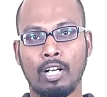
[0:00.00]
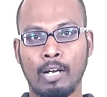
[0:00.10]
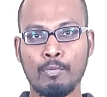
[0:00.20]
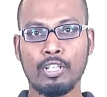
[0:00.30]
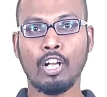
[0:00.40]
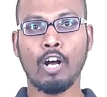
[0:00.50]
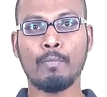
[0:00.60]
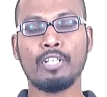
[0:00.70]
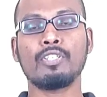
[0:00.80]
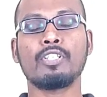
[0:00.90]
come to the
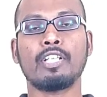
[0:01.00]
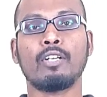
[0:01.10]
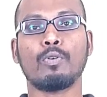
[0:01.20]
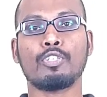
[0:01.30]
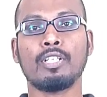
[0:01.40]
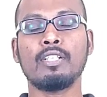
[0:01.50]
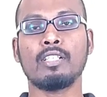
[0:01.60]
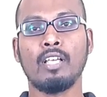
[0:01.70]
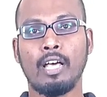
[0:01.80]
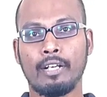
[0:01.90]
comprehension check questions,
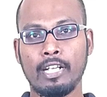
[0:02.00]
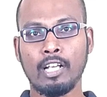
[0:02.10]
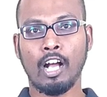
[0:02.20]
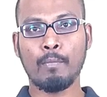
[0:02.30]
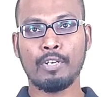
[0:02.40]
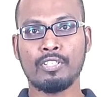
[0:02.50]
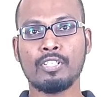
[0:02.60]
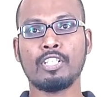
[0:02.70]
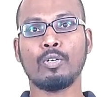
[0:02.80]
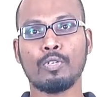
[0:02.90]
read the
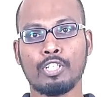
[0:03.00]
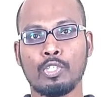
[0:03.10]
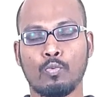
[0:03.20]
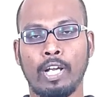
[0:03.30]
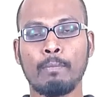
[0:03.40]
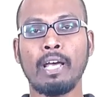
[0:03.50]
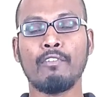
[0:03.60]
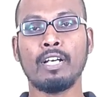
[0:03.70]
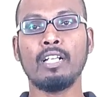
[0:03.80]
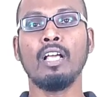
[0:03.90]
comprehension check questions one by
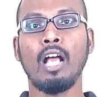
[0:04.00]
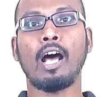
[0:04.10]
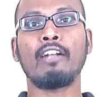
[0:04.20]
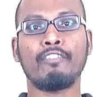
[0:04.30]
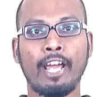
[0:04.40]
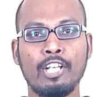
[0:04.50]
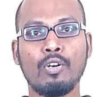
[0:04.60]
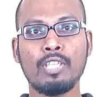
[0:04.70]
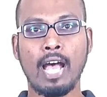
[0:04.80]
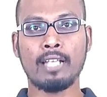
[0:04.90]
one and find
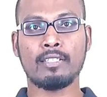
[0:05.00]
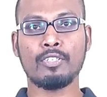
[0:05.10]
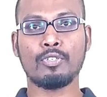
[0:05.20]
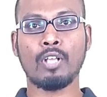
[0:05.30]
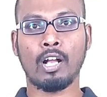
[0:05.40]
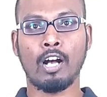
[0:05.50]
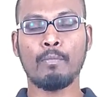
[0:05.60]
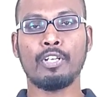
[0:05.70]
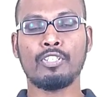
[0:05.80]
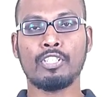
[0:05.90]
out the answers to the
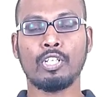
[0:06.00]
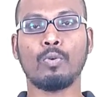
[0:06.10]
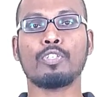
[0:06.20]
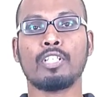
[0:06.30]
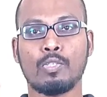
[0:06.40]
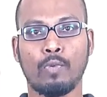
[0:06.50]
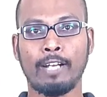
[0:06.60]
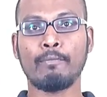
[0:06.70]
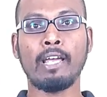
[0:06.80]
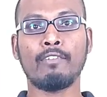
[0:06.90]
comprehension check questions
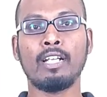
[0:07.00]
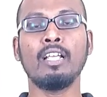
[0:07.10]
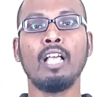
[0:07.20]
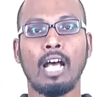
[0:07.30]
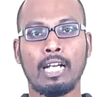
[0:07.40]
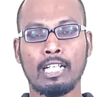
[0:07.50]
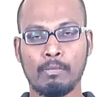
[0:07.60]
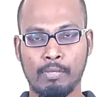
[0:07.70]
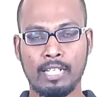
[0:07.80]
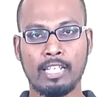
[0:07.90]
one by one and
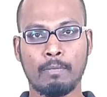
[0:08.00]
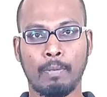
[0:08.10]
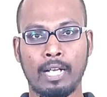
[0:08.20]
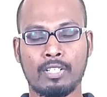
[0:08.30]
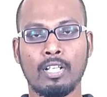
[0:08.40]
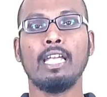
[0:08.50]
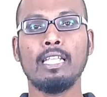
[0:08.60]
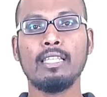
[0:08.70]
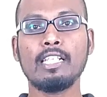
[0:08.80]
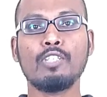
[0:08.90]
complete that part.
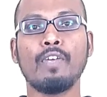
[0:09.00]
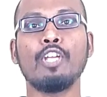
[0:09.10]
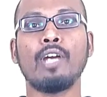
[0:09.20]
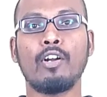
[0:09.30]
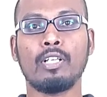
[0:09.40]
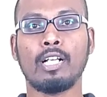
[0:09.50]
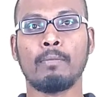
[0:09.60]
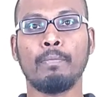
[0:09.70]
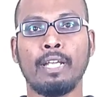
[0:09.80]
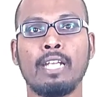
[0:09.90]
In this way, you have to
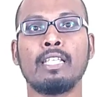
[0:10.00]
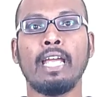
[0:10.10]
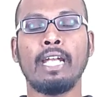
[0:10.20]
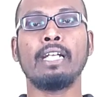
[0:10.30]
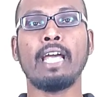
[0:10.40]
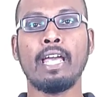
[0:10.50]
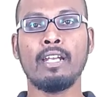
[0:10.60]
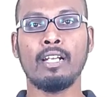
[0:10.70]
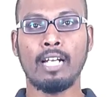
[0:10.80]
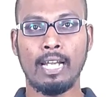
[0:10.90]
complete the
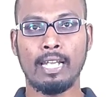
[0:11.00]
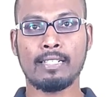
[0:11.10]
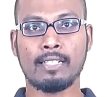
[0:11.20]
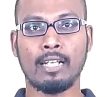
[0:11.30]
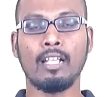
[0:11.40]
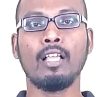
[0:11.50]
entire lesson.